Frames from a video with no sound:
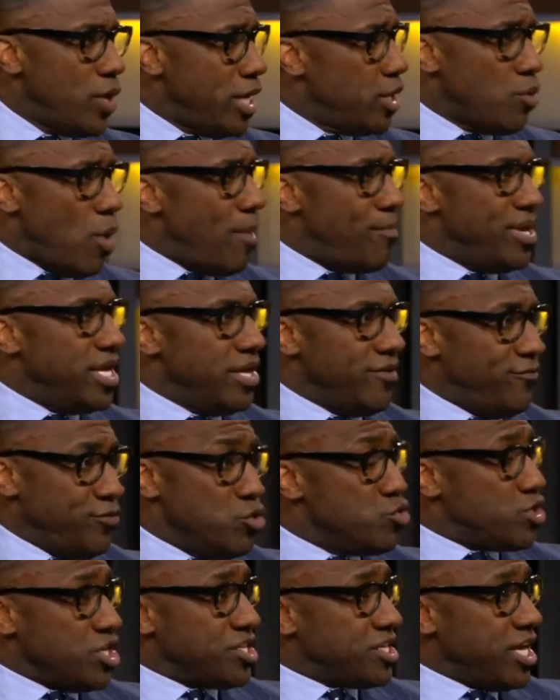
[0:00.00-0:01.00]
I mean, if you
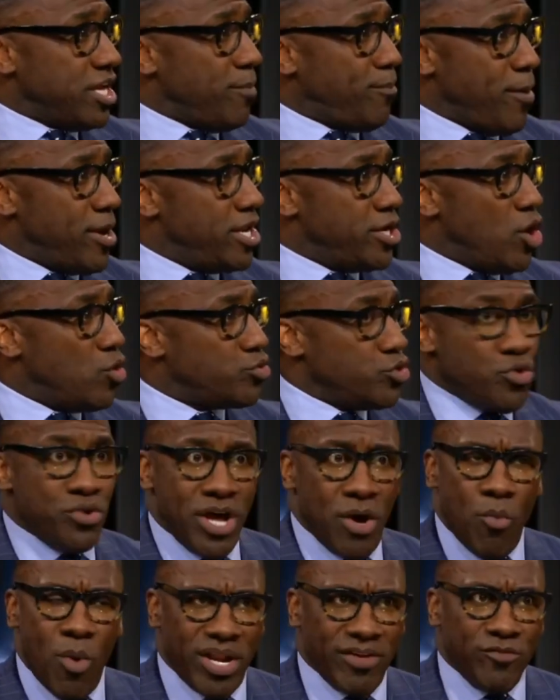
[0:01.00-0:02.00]
just get up early and don't do
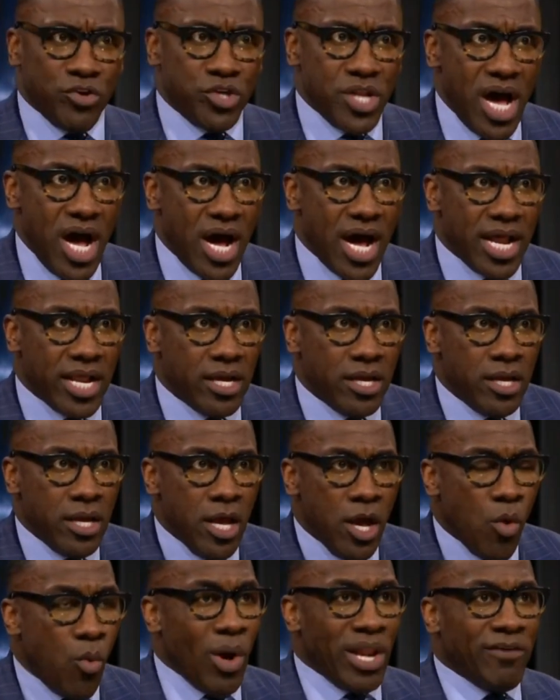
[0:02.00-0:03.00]
nothing, what have you done?
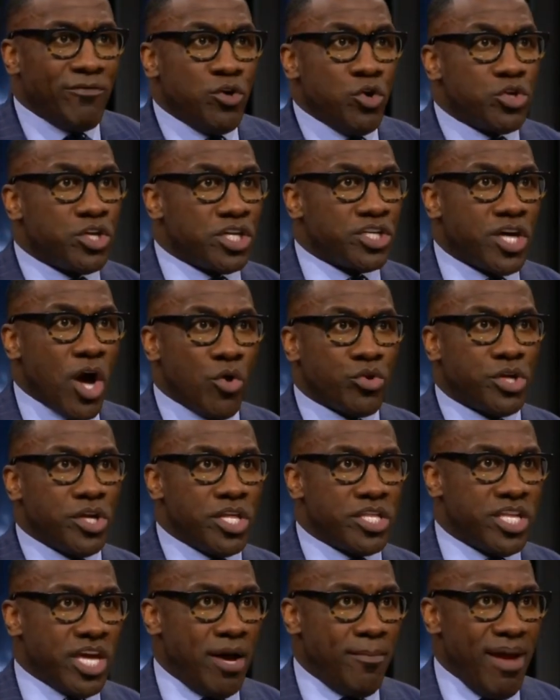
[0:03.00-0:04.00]
Well, if you just go to the
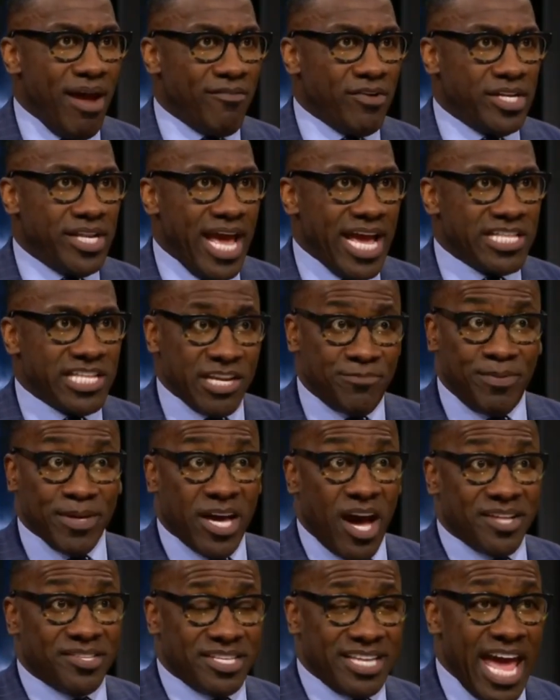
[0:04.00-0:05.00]
gym every day just
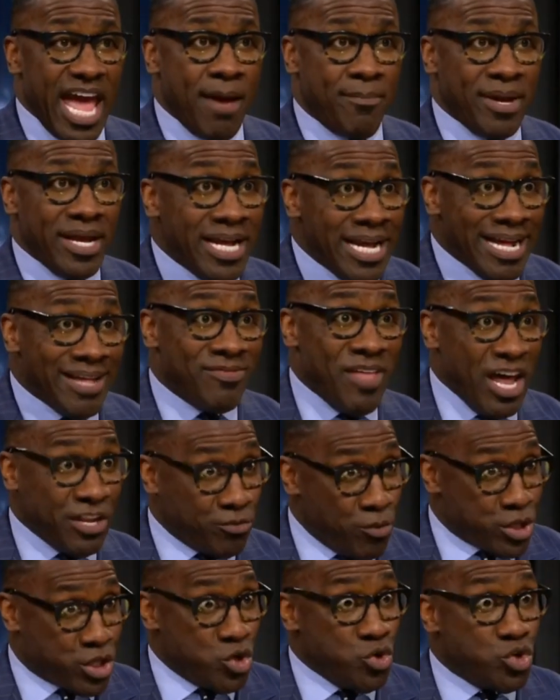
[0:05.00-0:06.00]
because it's habit, that's
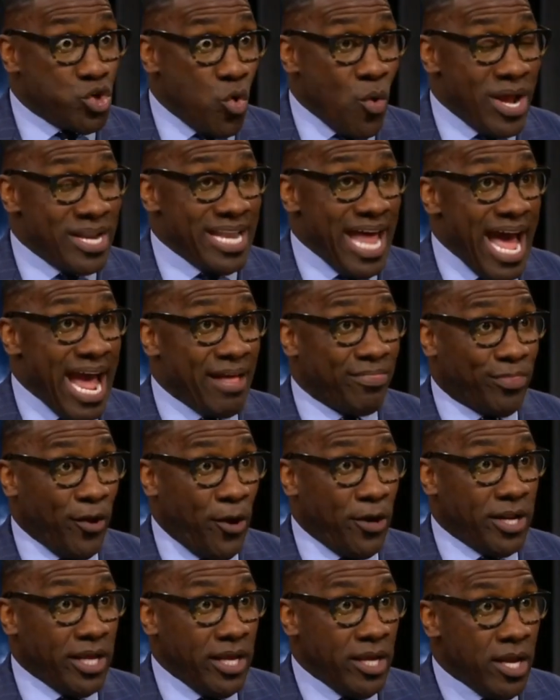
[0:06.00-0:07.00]
what you do at
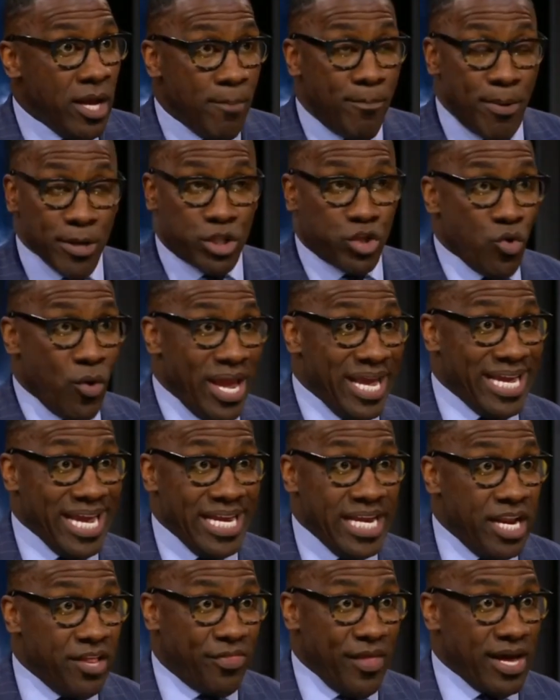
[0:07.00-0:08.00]
9:30, but you ain't getting
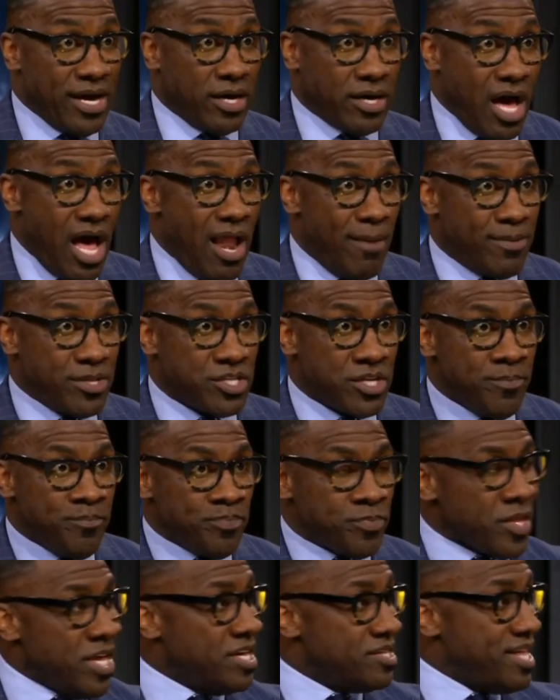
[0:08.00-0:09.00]
anything accomplished.
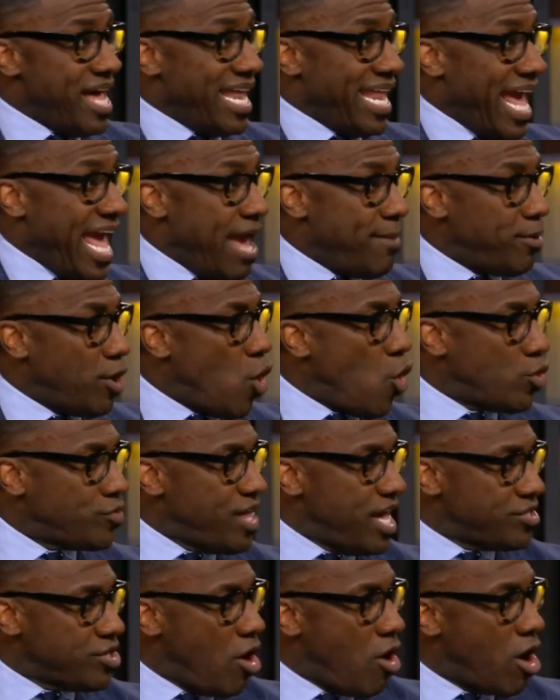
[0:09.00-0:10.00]
Is that habit or
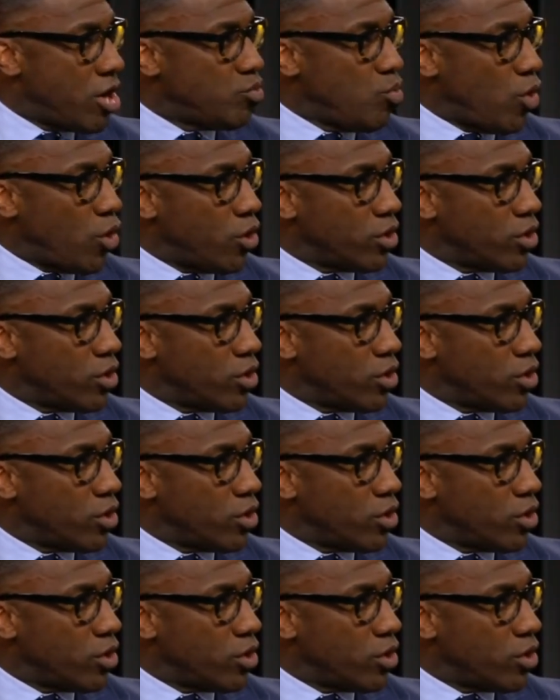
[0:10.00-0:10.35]
that's hard work?